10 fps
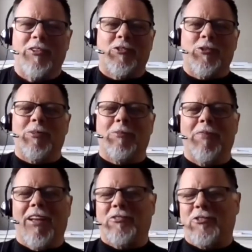consuming
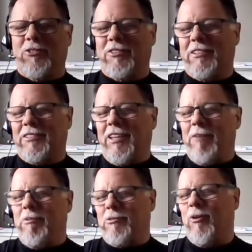monster at the
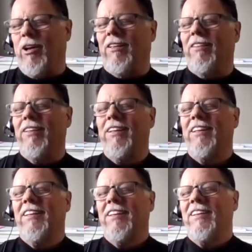time as well.
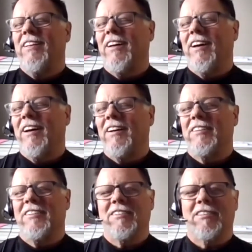
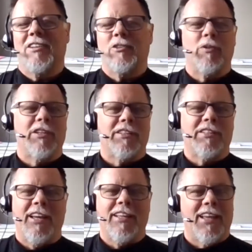Because when you
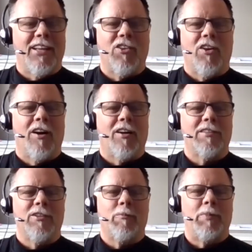take that
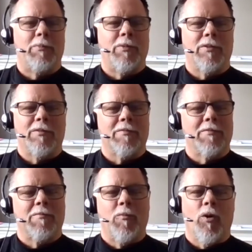long,
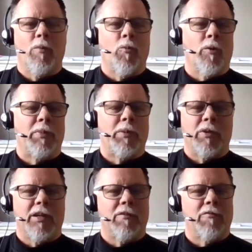more and more
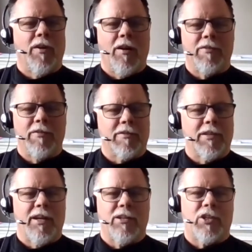people get involved, and
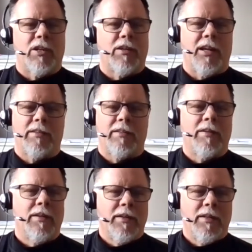gosh, they
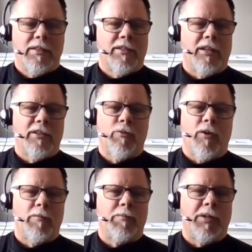had 10,
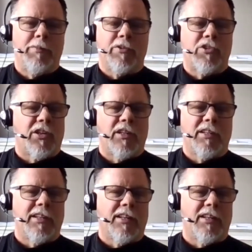12 people sitting in